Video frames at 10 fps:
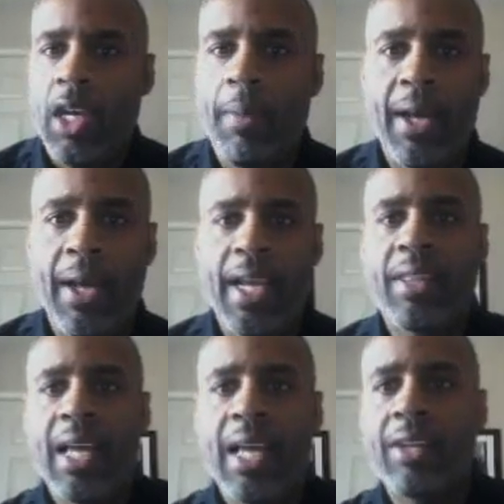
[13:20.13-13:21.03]
about
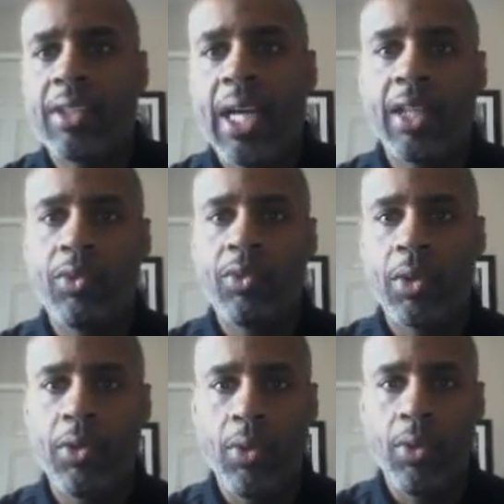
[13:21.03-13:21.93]
$8,000
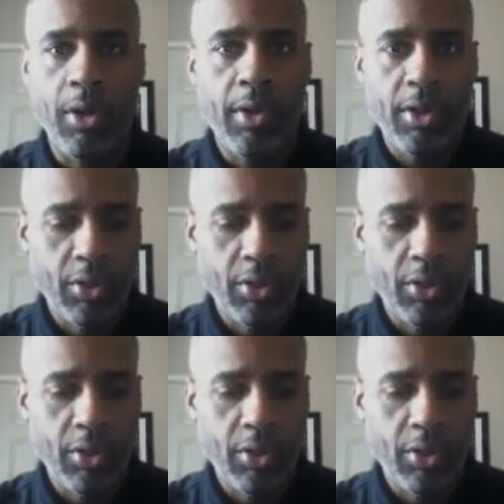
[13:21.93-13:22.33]
worth of work.